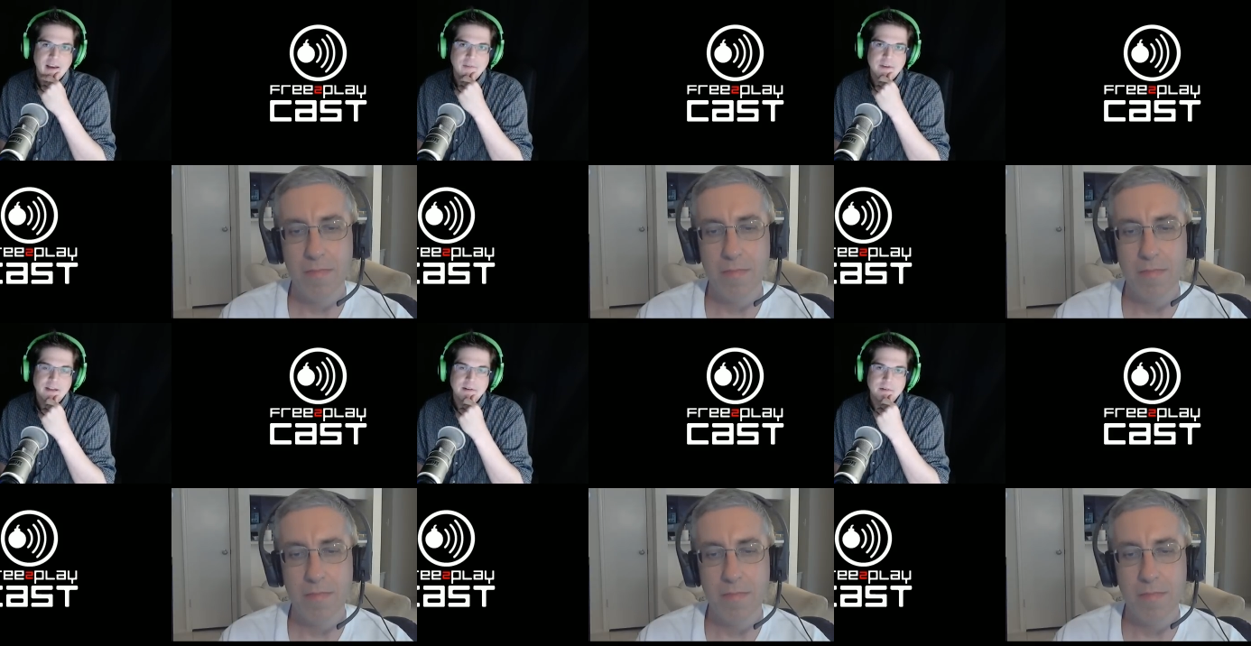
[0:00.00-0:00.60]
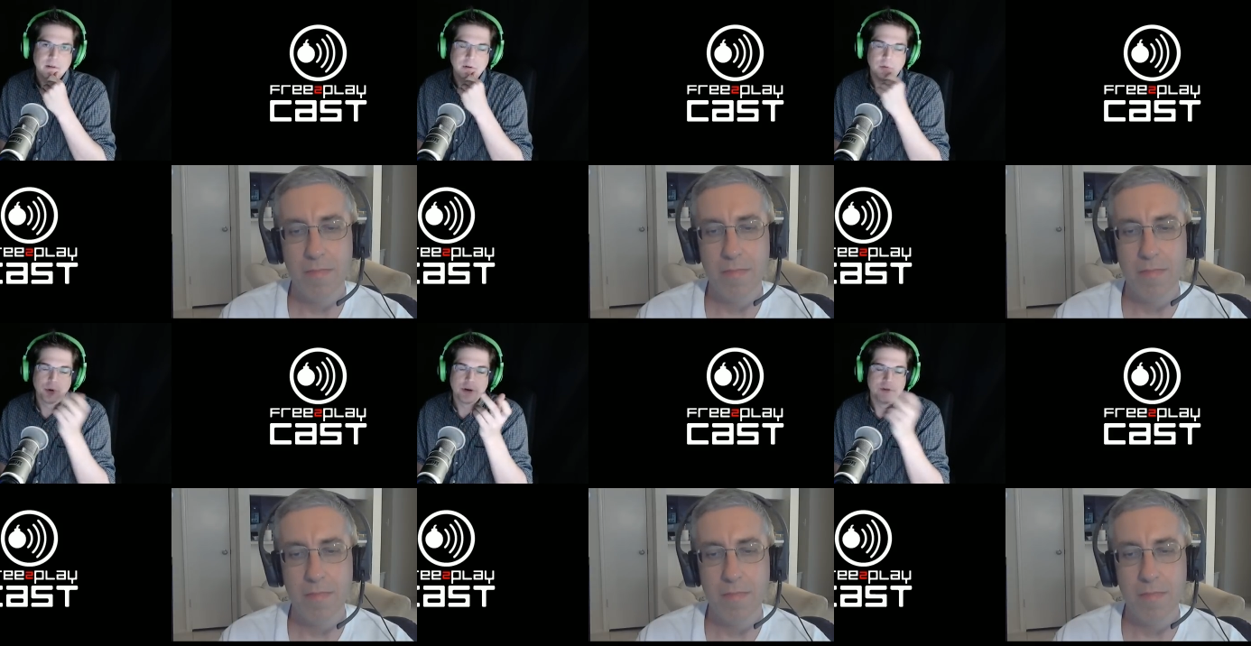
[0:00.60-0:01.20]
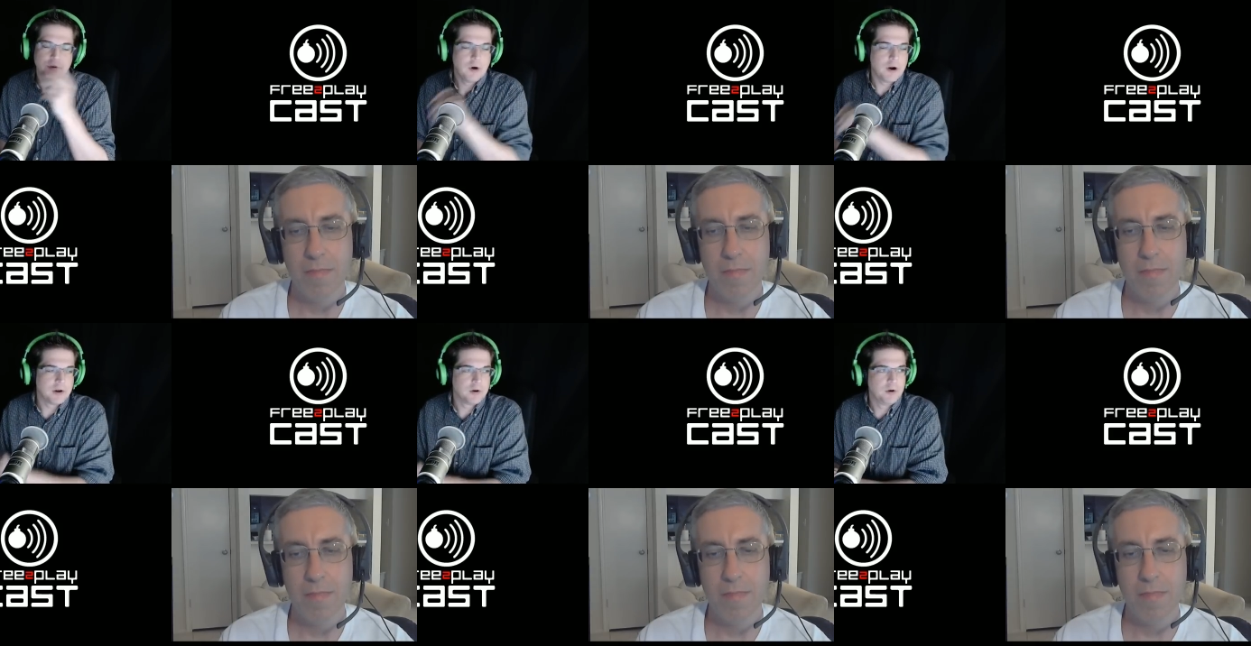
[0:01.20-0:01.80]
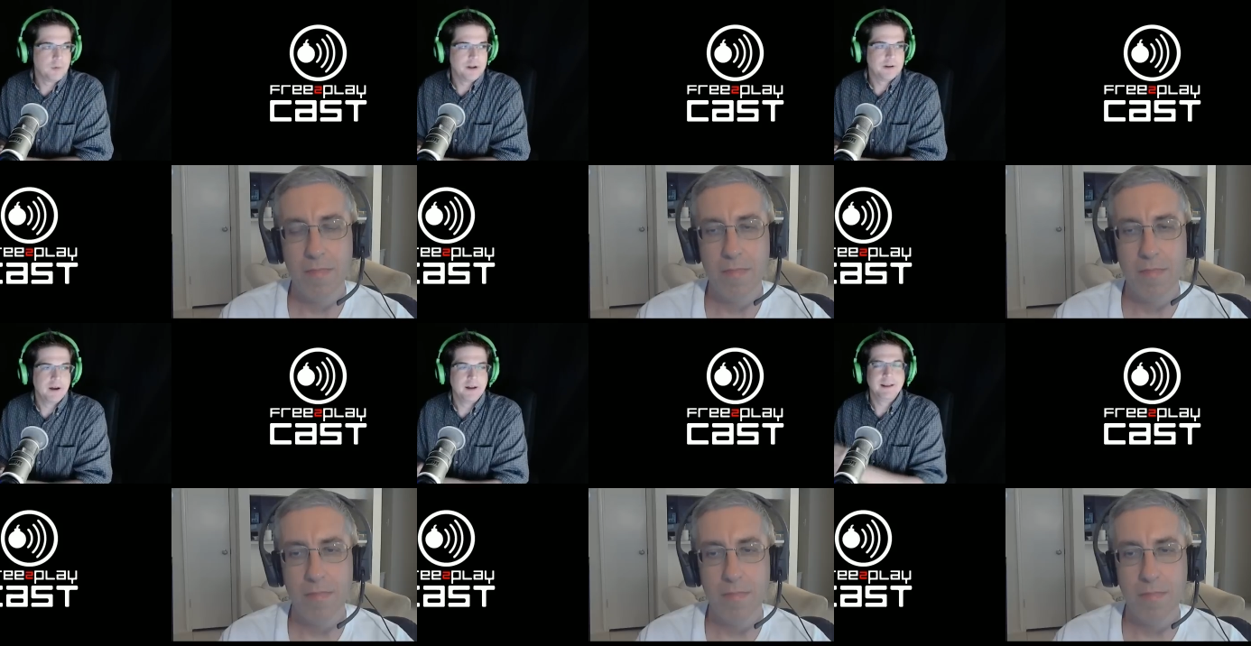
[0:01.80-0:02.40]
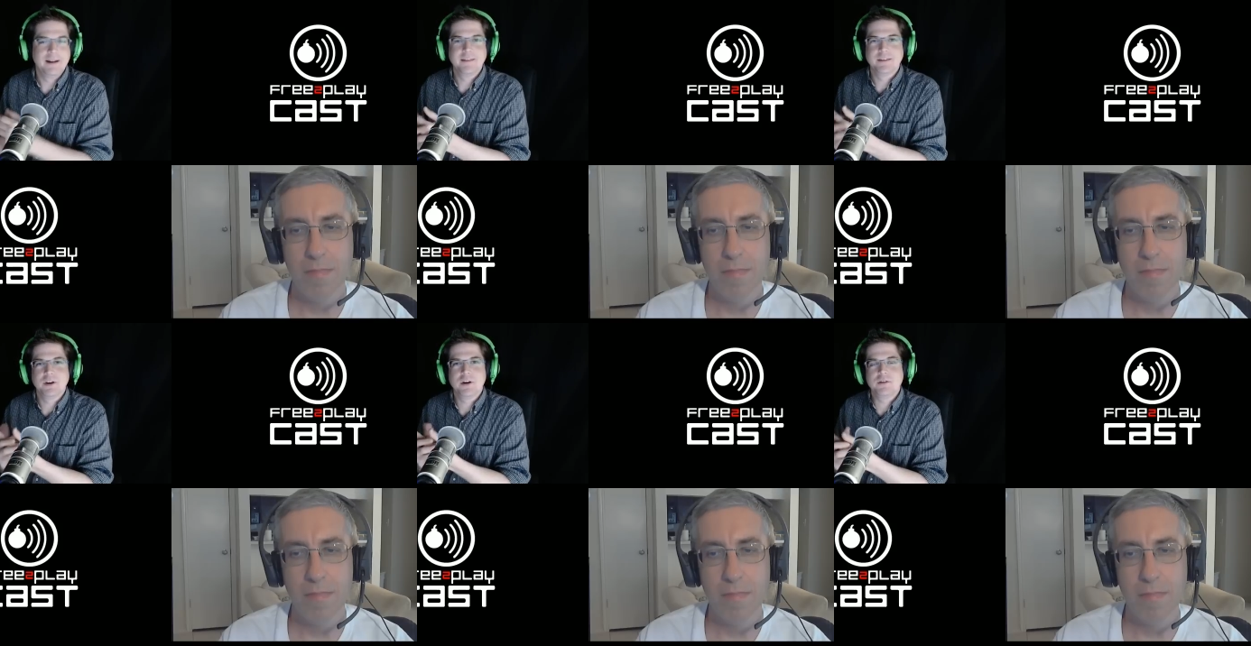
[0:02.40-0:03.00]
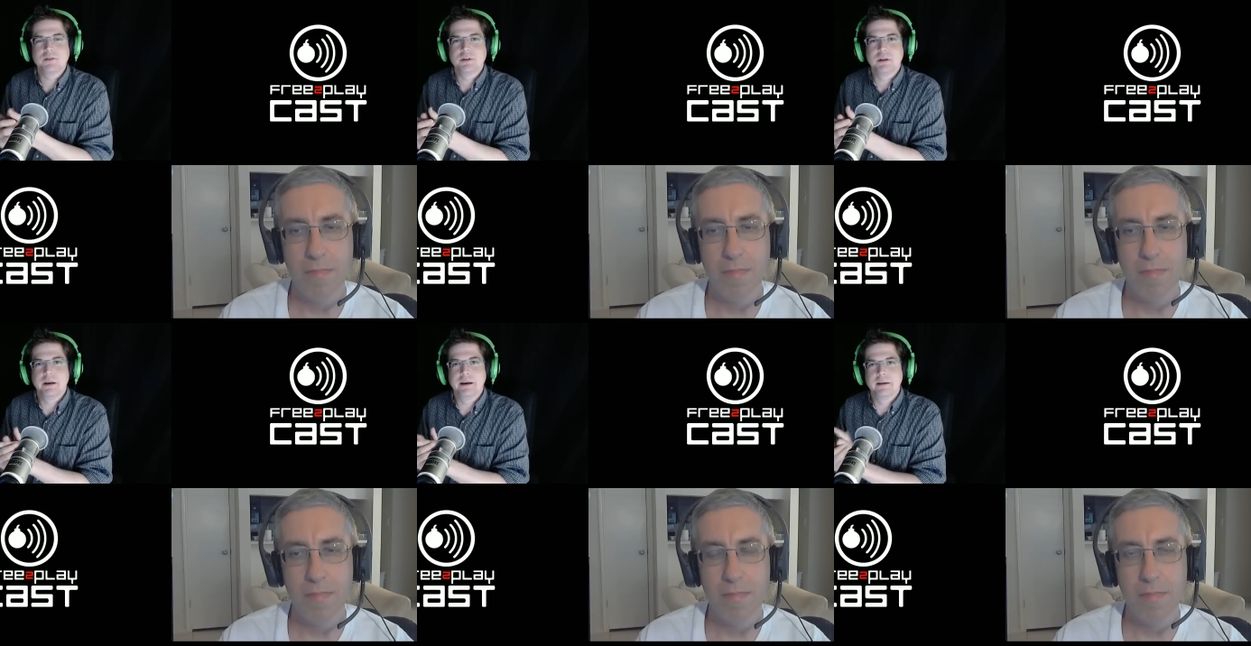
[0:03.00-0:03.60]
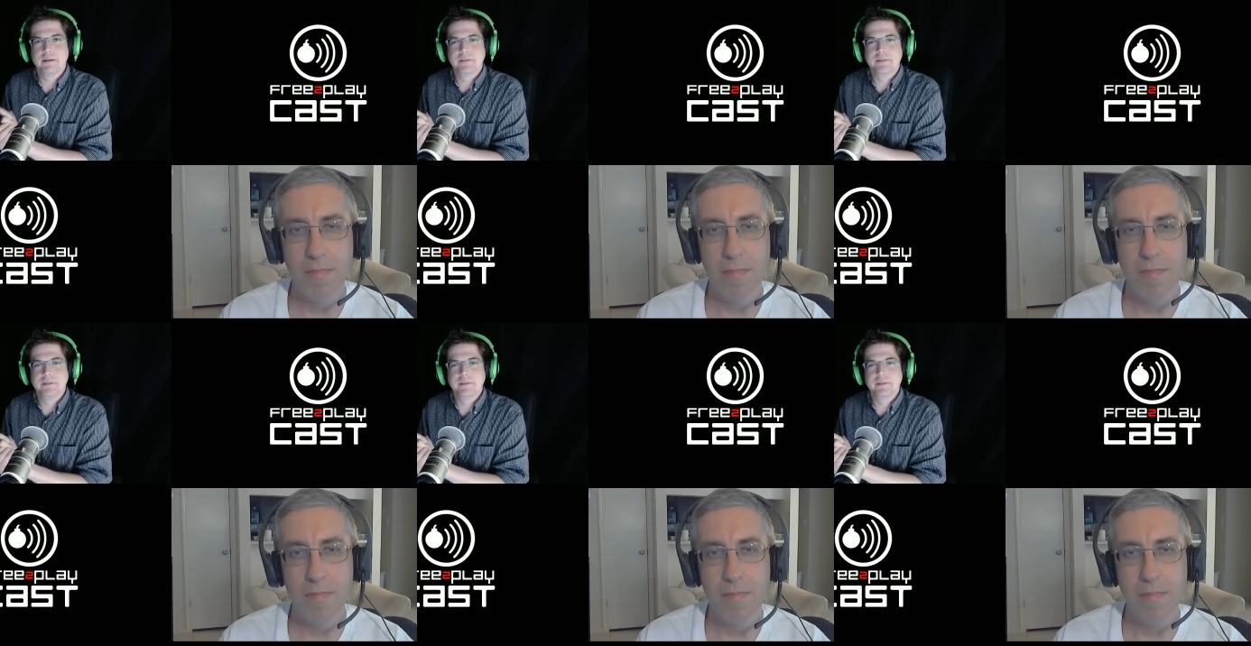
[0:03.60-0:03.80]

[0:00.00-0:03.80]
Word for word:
Speaker 1: of it, and a little preview article and whatnot, and I start uh,